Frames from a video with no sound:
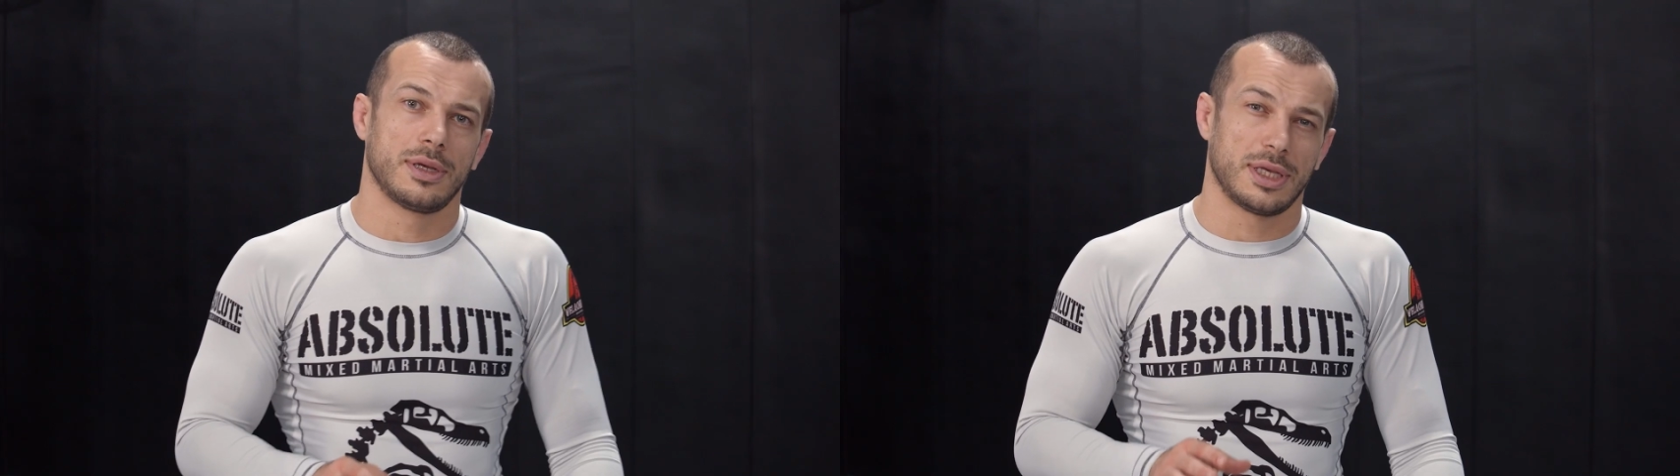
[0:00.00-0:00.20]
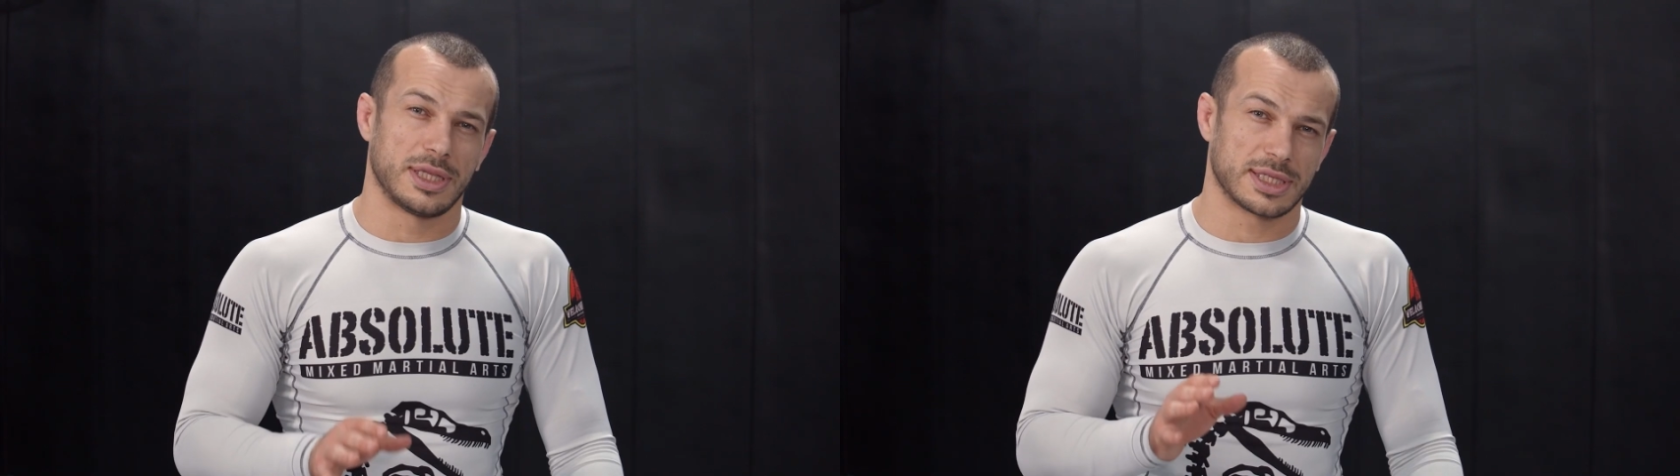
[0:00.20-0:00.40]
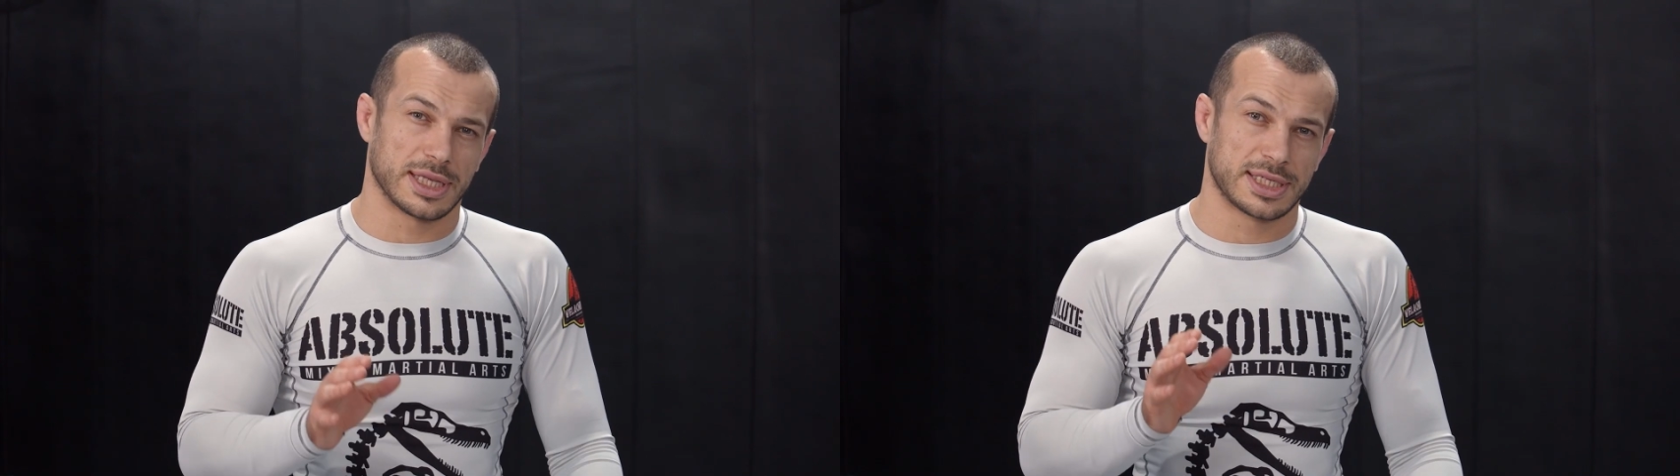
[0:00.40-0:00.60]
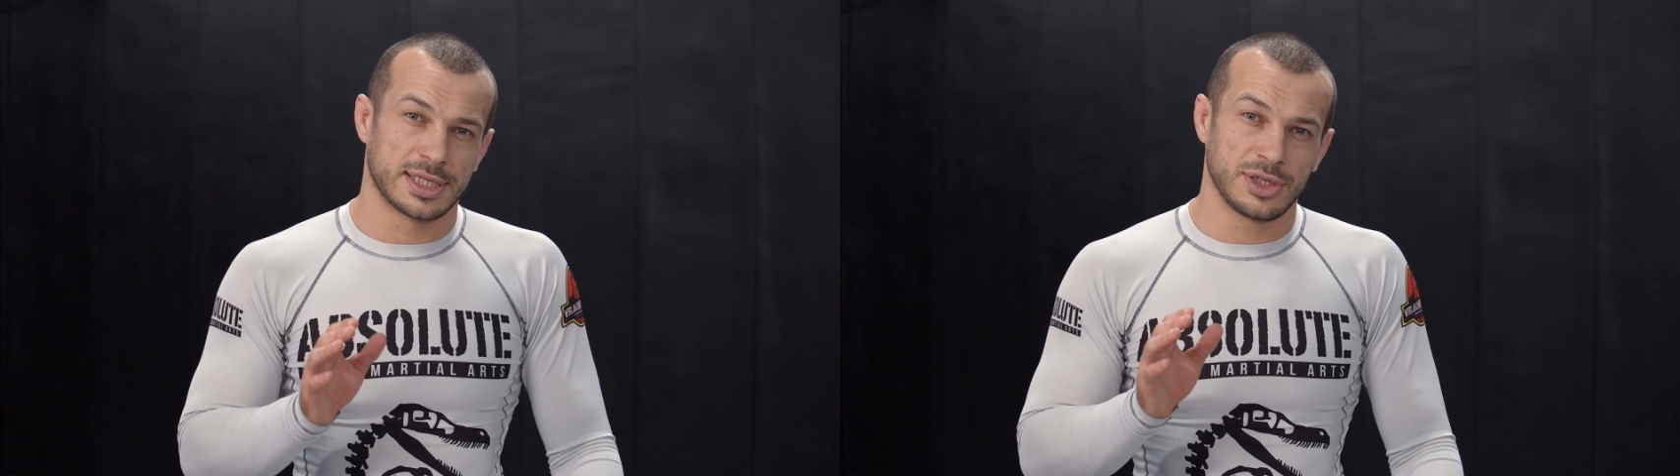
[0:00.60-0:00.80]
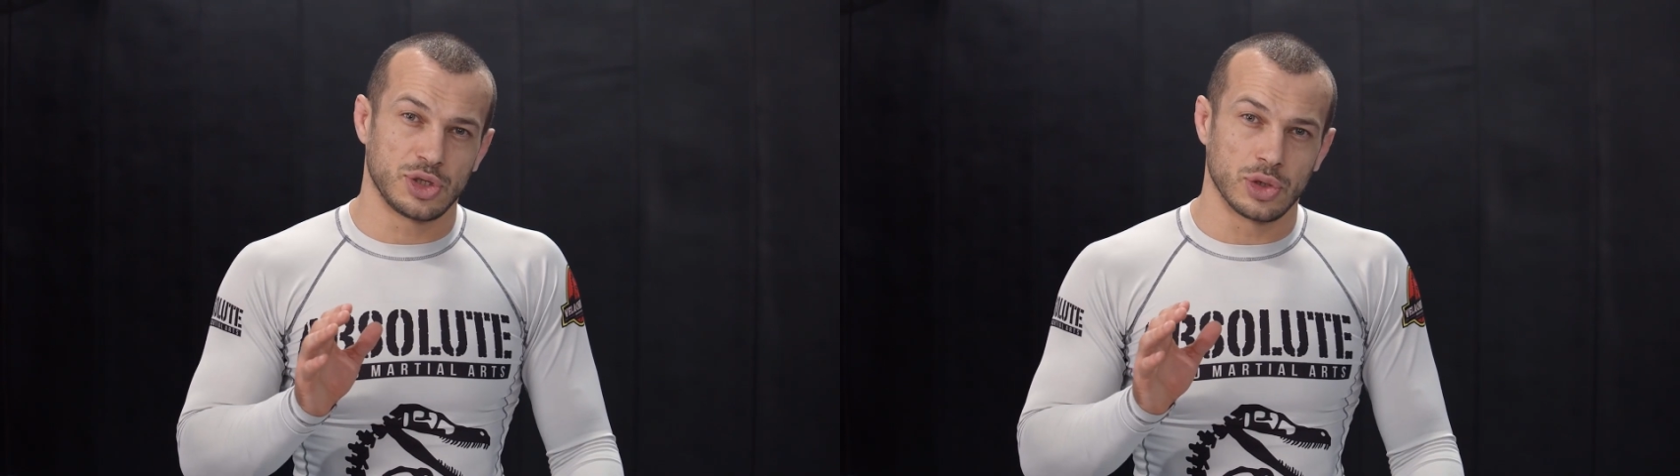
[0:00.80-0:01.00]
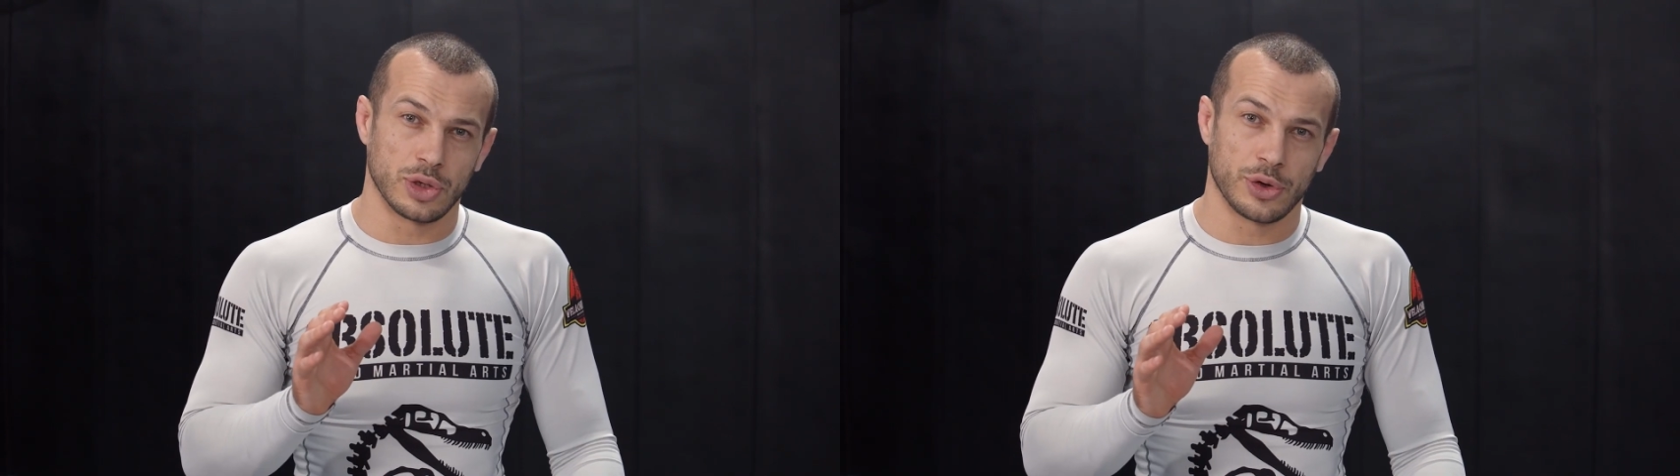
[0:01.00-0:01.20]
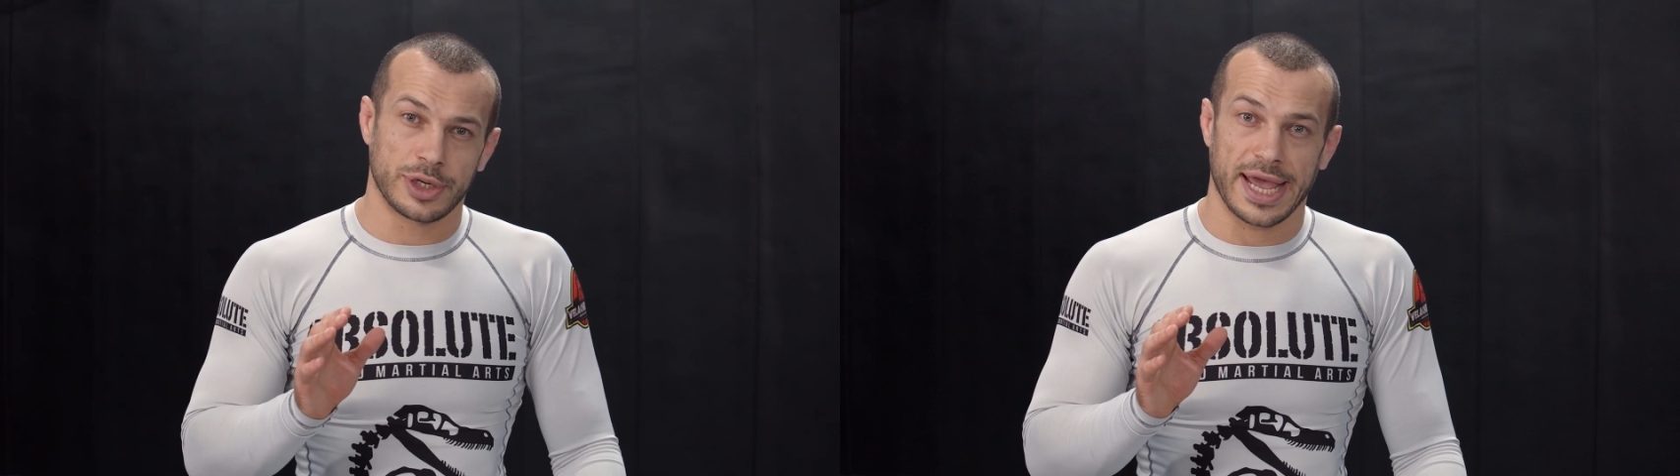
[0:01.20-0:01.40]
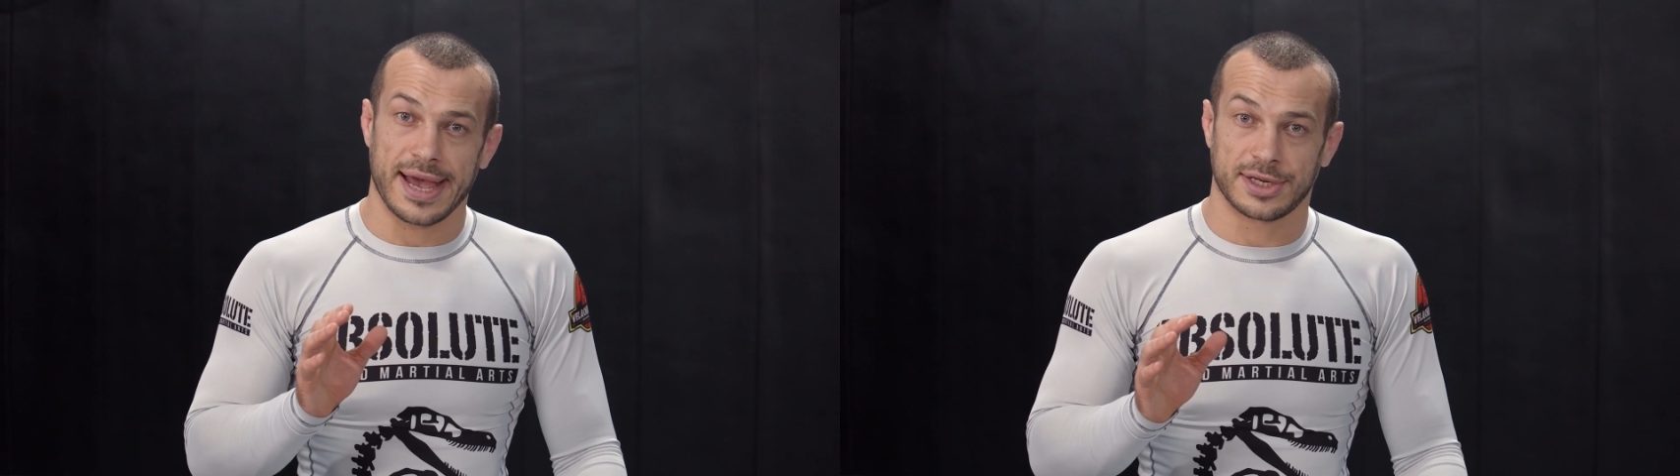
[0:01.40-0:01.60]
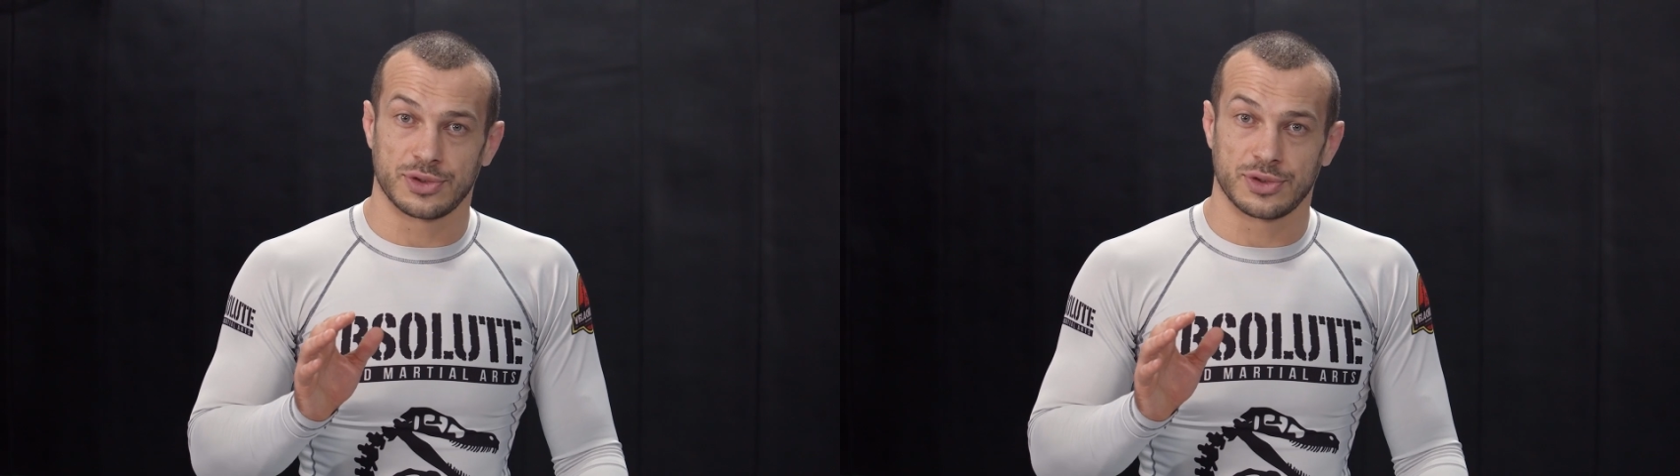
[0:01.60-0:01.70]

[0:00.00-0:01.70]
In this lesson, you learnt how